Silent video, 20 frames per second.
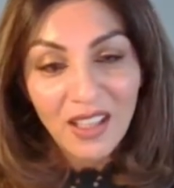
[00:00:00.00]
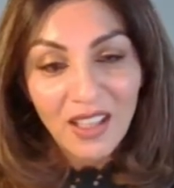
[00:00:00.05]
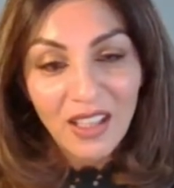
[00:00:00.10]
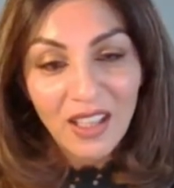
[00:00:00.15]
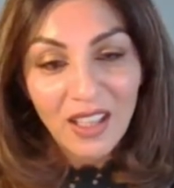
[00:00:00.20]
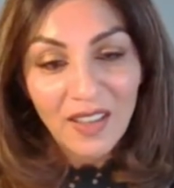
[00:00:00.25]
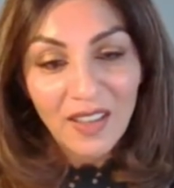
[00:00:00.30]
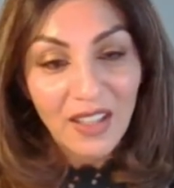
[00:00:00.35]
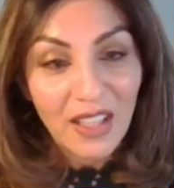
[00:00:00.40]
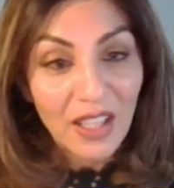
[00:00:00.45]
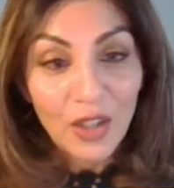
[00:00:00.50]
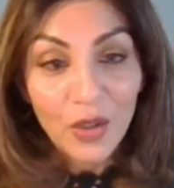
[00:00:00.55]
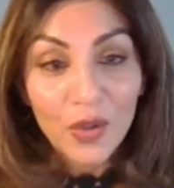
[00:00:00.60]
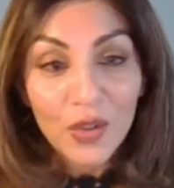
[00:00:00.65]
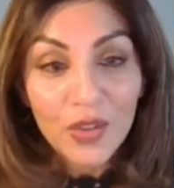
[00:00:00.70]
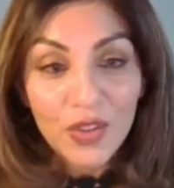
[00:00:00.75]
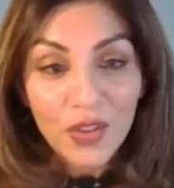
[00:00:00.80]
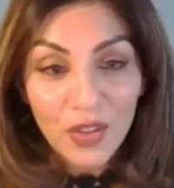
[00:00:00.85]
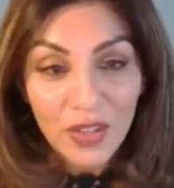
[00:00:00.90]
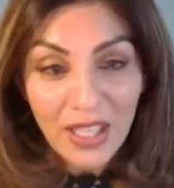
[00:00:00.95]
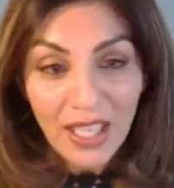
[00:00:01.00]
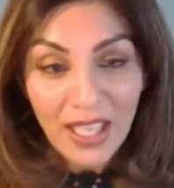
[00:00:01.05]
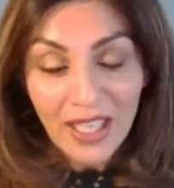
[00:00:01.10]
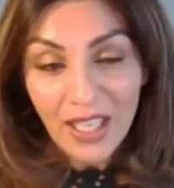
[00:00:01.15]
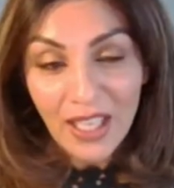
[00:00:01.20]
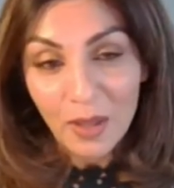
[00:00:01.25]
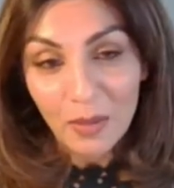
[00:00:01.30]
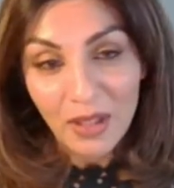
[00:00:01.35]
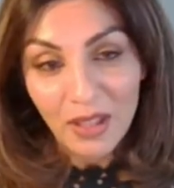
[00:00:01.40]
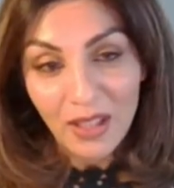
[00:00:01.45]
that are also
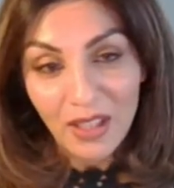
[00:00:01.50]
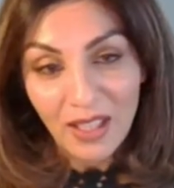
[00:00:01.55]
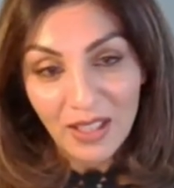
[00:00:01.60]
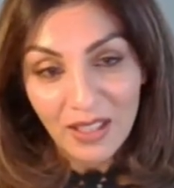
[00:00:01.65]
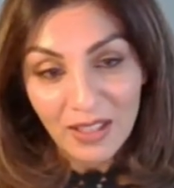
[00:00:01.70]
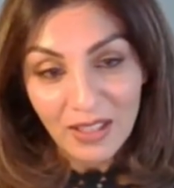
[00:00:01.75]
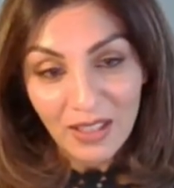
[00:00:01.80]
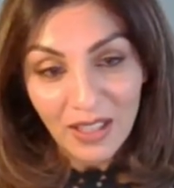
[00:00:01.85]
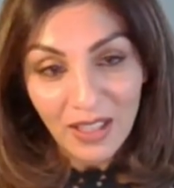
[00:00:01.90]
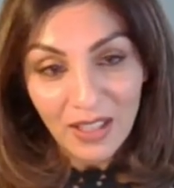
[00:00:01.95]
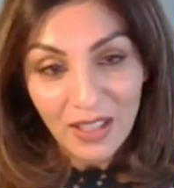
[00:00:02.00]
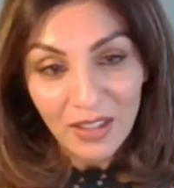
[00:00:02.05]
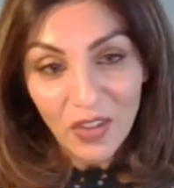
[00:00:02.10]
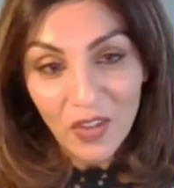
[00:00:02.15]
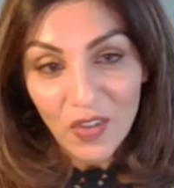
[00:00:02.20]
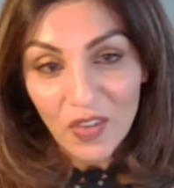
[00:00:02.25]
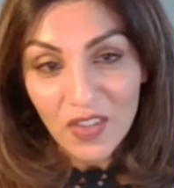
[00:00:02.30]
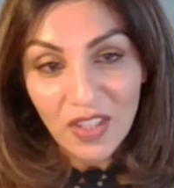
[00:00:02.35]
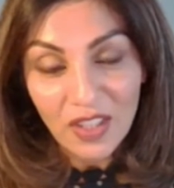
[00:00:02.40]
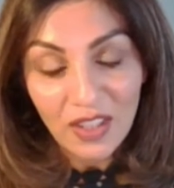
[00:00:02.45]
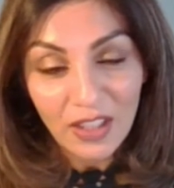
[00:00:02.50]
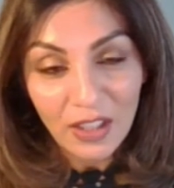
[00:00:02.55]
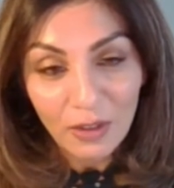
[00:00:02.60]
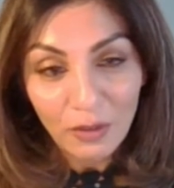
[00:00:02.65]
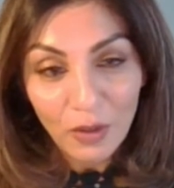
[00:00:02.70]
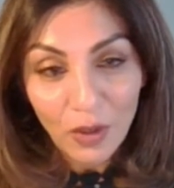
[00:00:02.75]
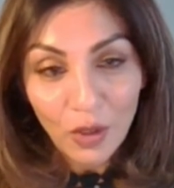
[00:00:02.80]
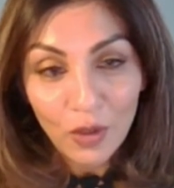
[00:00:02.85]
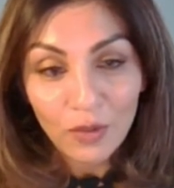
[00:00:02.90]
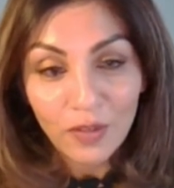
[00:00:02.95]
dynamic and constantly
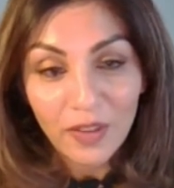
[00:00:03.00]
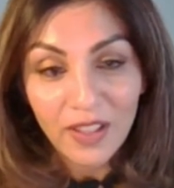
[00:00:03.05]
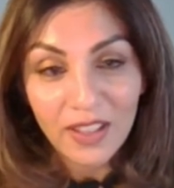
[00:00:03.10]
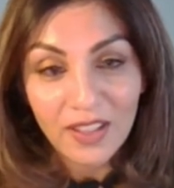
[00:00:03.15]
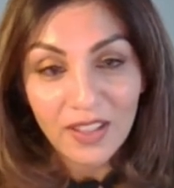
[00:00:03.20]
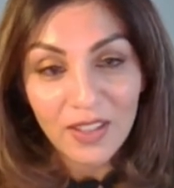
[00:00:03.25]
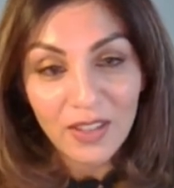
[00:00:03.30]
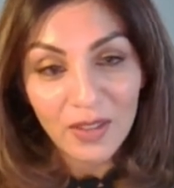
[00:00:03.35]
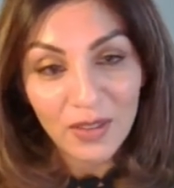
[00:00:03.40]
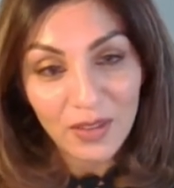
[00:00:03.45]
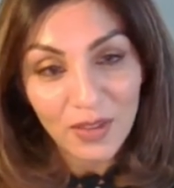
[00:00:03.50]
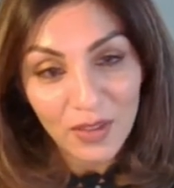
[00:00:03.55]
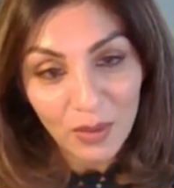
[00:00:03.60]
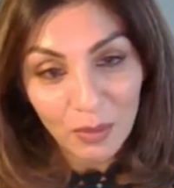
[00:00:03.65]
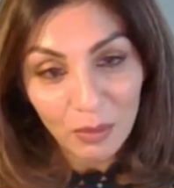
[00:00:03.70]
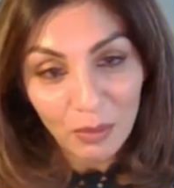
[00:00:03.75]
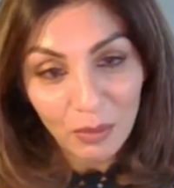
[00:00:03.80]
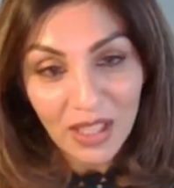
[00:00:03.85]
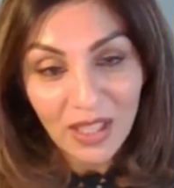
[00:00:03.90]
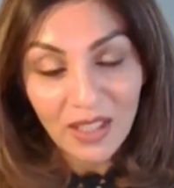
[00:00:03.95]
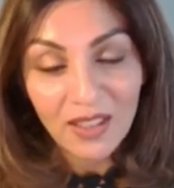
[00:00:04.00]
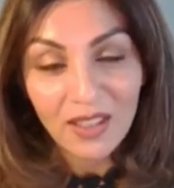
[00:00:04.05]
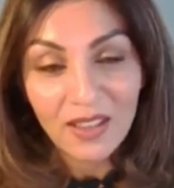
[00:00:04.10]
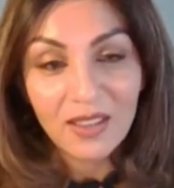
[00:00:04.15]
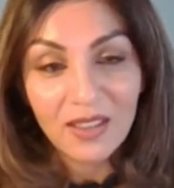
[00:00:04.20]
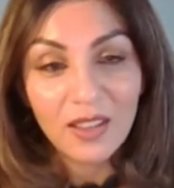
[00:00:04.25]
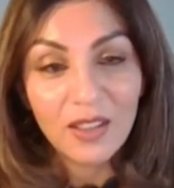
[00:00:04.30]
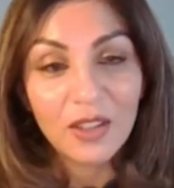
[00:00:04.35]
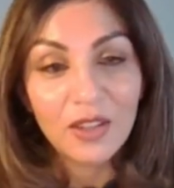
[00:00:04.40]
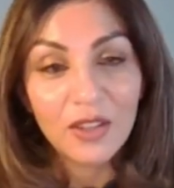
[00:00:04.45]
evolving to meet
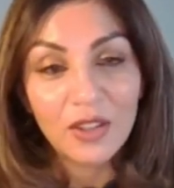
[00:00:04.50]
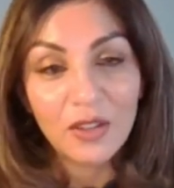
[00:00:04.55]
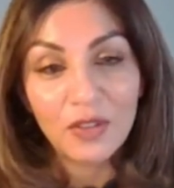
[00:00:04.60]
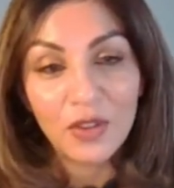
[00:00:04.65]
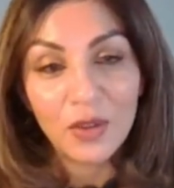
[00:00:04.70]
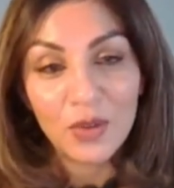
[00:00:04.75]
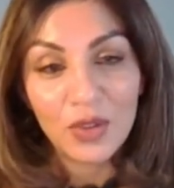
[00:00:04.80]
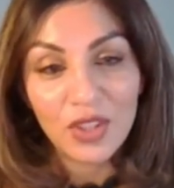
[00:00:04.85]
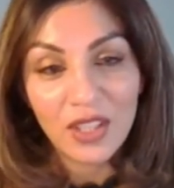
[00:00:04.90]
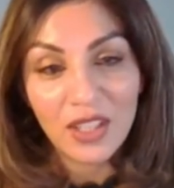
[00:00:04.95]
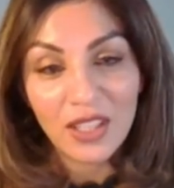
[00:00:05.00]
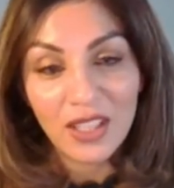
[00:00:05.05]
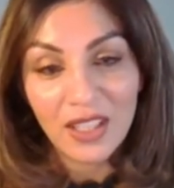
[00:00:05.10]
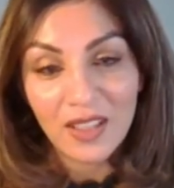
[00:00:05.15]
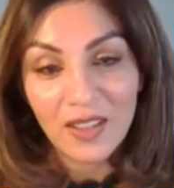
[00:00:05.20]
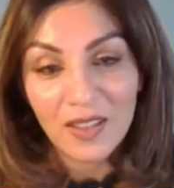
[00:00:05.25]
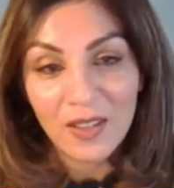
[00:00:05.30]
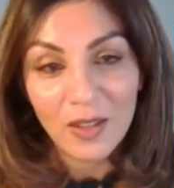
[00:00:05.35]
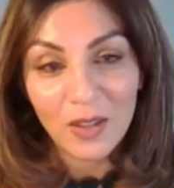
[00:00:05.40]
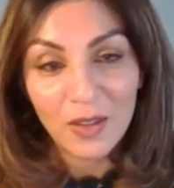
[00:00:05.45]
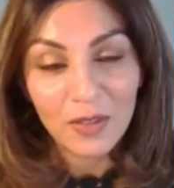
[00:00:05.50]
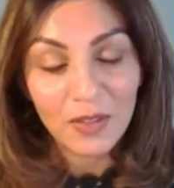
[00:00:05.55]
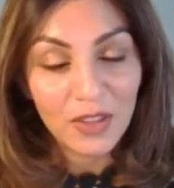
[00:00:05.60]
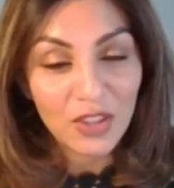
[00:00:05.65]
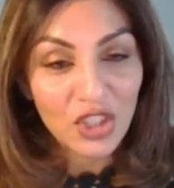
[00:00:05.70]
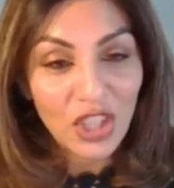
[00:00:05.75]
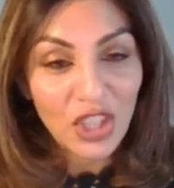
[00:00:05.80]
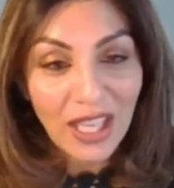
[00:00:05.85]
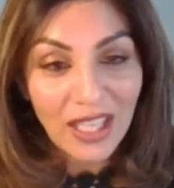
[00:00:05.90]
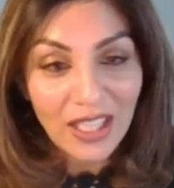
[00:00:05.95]
the future needs of
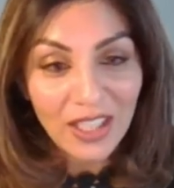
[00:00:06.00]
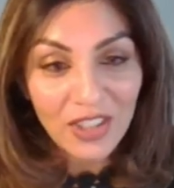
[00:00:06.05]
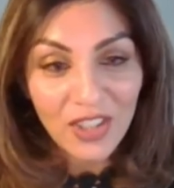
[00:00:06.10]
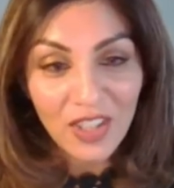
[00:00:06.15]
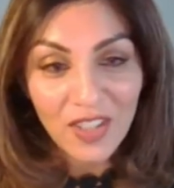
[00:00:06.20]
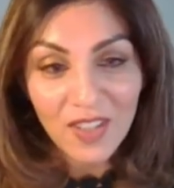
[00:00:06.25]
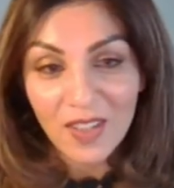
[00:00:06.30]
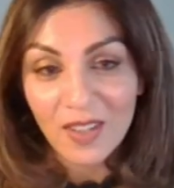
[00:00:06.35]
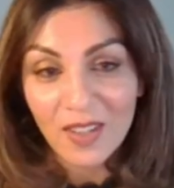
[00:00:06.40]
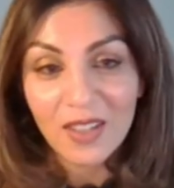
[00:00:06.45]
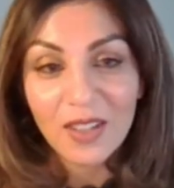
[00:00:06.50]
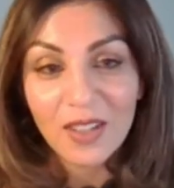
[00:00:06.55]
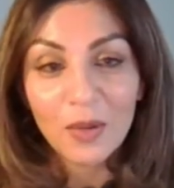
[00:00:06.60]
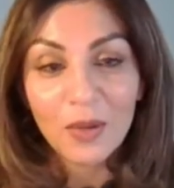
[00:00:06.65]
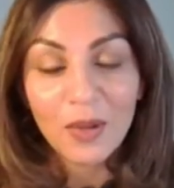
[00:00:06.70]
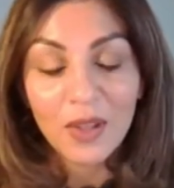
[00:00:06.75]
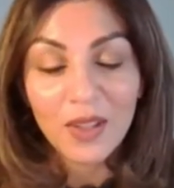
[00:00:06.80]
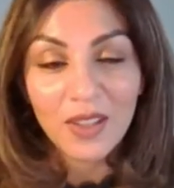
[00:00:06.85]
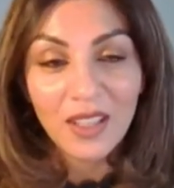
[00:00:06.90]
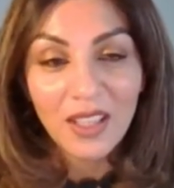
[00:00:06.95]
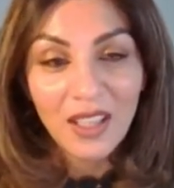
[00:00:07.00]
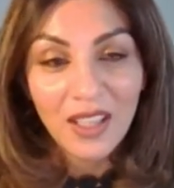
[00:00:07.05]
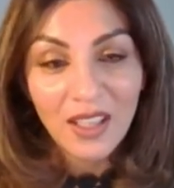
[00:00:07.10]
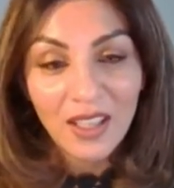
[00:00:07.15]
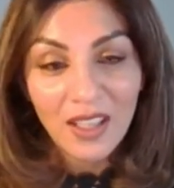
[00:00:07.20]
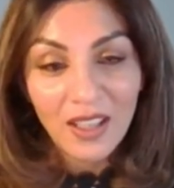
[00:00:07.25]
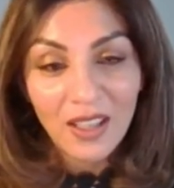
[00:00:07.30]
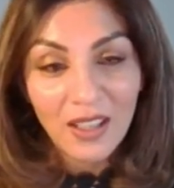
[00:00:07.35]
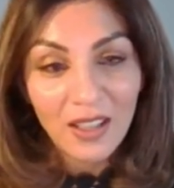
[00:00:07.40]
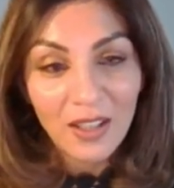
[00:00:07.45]
challenges and so on
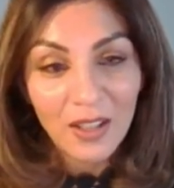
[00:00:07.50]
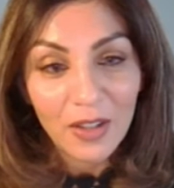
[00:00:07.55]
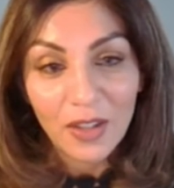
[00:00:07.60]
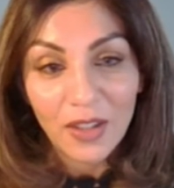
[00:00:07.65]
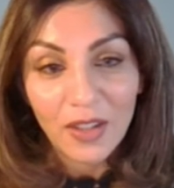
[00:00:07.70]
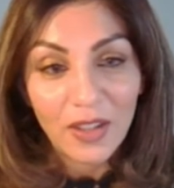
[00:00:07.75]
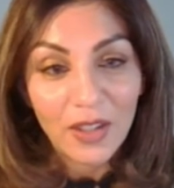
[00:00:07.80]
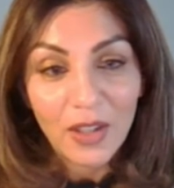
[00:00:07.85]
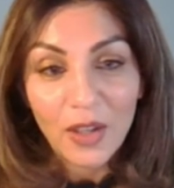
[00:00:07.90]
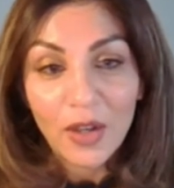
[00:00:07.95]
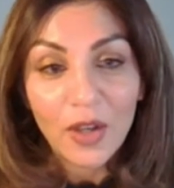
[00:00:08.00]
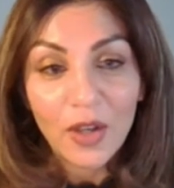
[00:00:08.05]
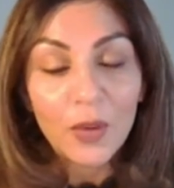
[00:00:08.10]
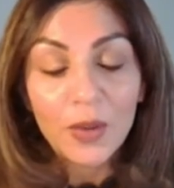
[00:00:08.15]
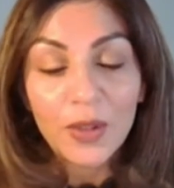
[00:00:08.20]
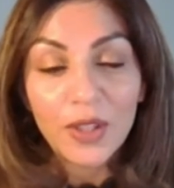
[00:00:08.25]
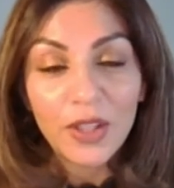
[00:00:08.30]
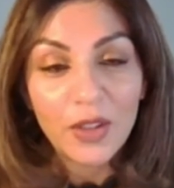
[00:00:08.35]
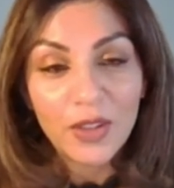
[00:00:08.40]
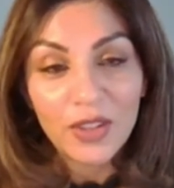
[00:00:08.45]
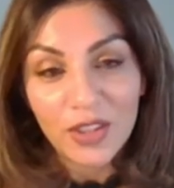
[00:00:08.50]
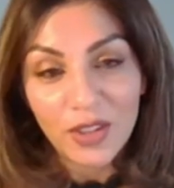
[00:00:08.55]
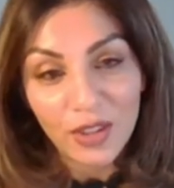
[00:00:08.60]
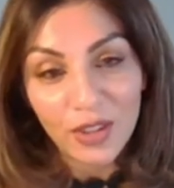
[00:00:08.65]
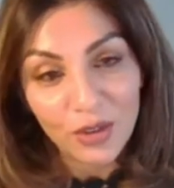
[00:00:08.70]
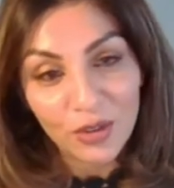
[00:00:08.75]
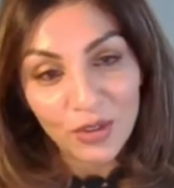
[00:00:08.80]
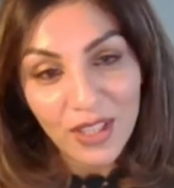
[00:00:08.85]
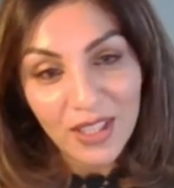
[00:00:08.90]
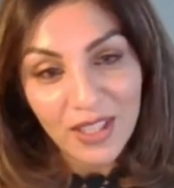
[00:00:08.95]
are only going to
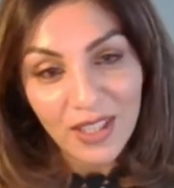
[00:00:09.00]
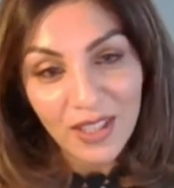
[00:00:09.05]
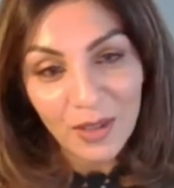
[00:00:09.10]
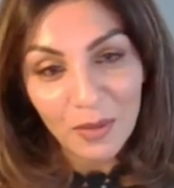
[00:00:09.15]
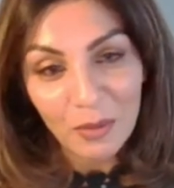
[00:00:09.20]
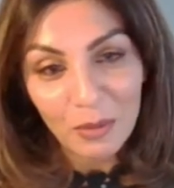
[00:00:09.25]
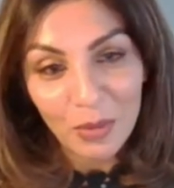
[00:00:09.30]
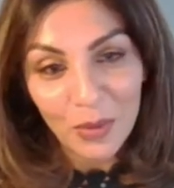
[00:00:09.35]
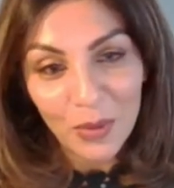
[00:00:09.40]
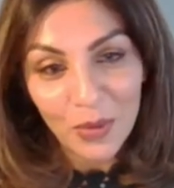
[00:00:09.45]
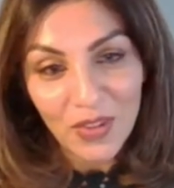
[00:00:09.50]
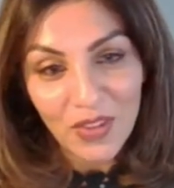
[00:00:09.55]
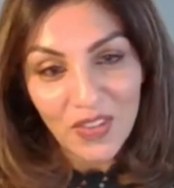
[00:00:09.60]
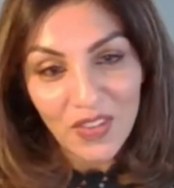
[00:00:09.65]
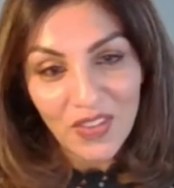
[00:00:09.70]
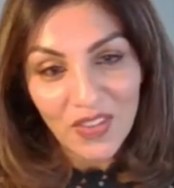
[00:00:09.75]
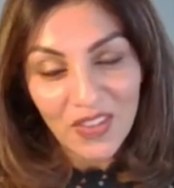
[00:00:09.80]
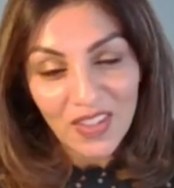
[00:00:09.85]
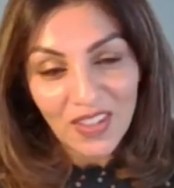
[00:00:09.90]
increase in importance.